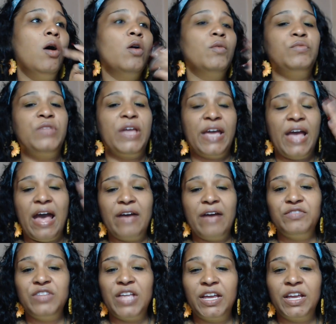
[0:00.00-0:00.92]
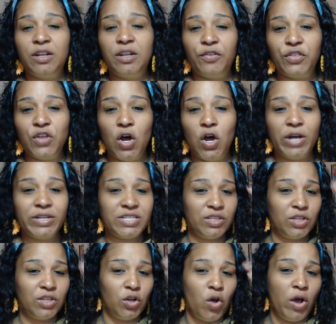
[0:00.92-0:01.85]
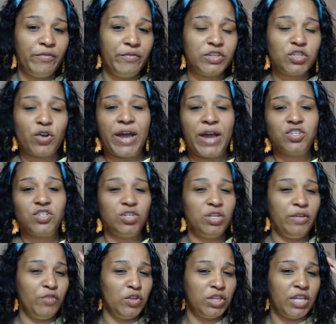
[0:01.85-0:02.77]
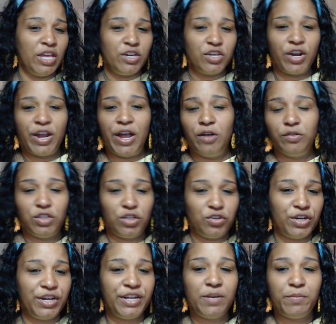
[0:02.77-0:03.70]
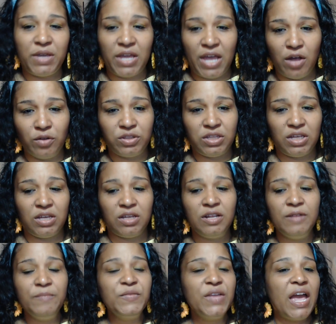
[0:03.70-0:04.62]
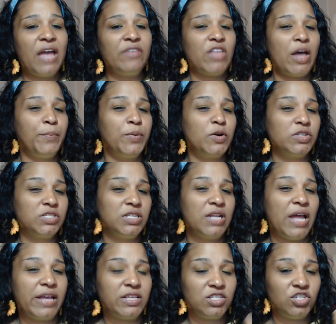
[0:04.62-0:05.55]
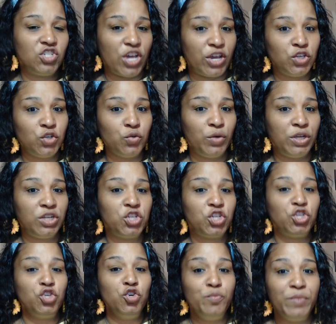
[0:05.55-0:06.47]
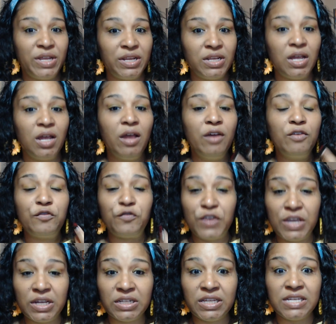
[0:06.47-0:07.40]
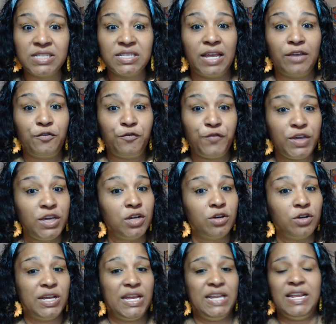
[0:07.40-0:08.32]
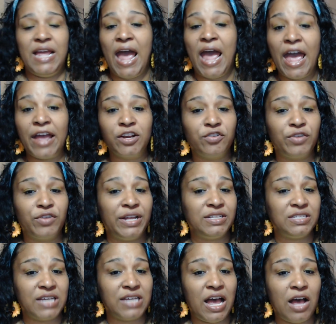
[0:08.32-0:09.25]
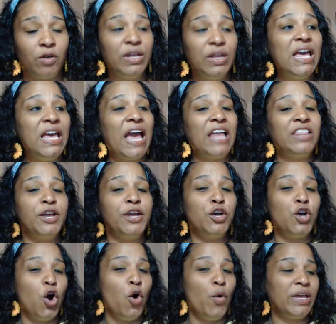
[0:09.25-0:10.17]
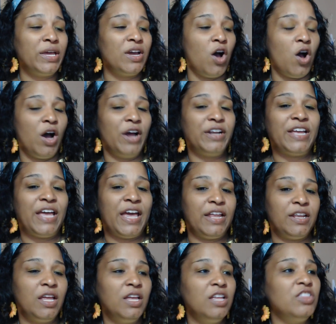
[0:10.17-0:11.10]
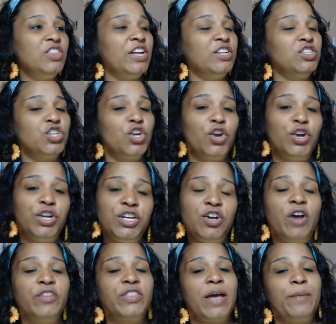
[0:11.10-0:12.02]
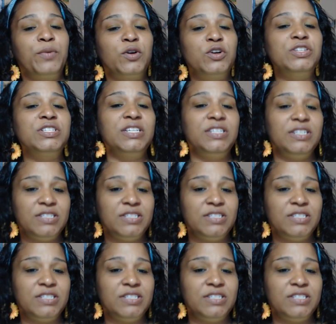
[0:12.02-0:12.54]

they have negative thoughts and the law of attraction, if you think you're healthy, you're going to be healthy, and that person has genuine human feelings like fear and anger and doubt, and then going on and then turning on that person and